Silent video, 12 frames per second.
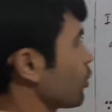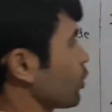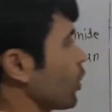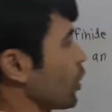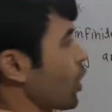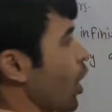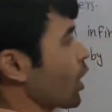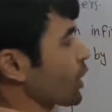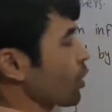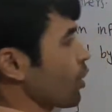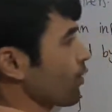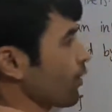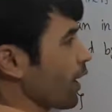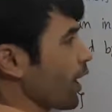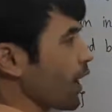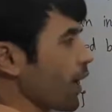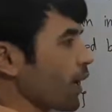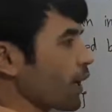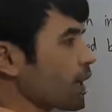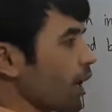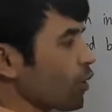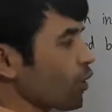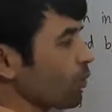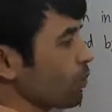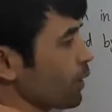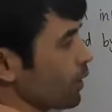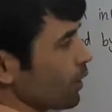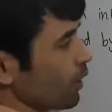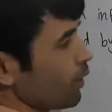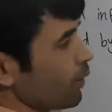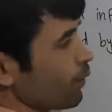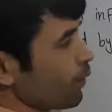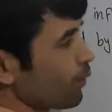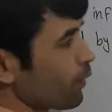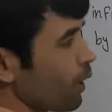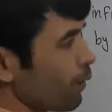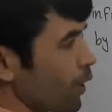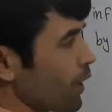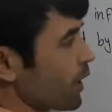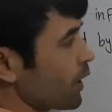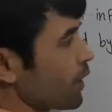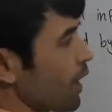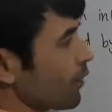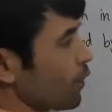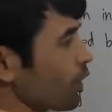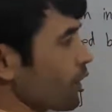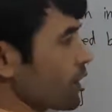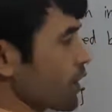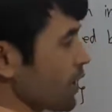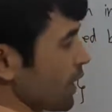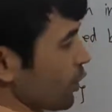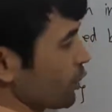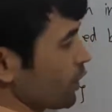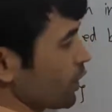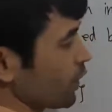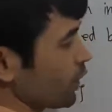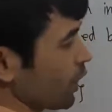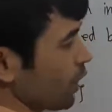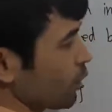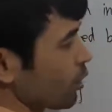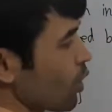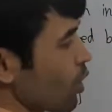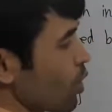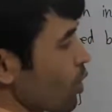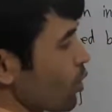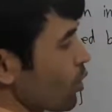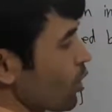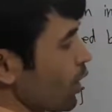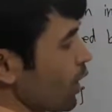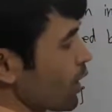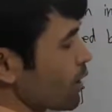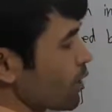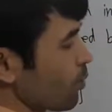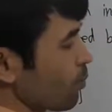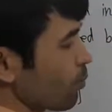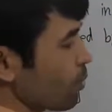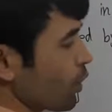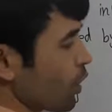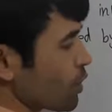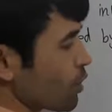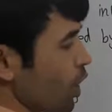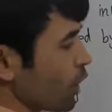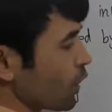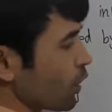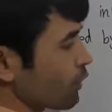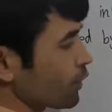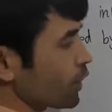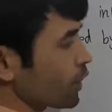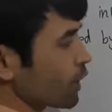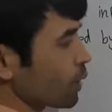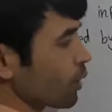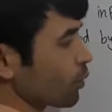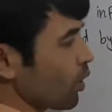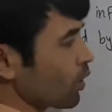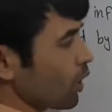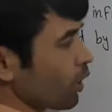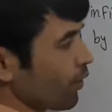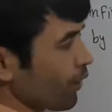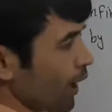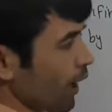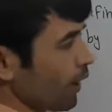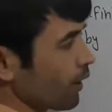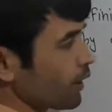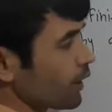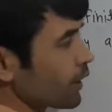Order of A cannot be finite. Therefore, this is a contradiction. Because order of G is equal to order of A.